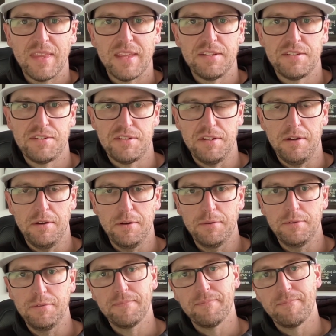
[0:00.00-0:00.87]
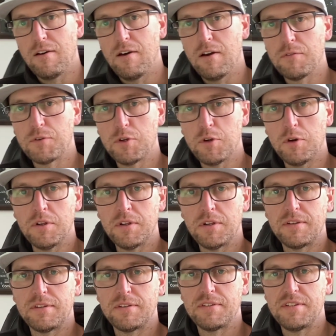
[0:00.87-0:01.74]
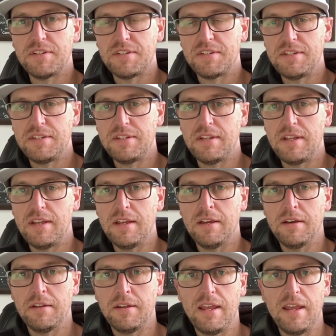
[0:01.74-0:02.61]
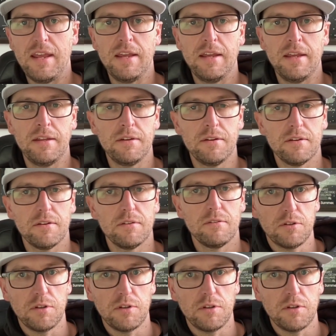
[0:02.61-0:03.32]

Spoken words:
So I've got to sit down and